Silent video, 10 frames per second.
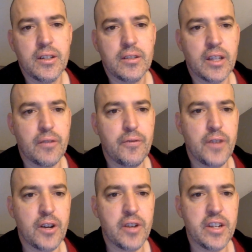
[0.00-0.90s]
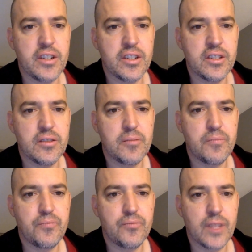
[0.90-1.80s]
like federations.
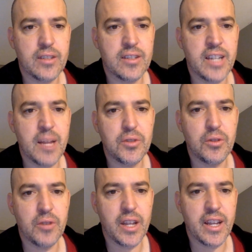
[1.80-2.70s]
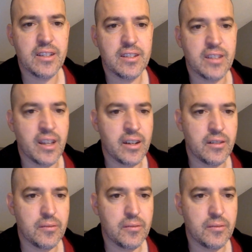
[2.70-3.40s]
That's Neptune and Saturn.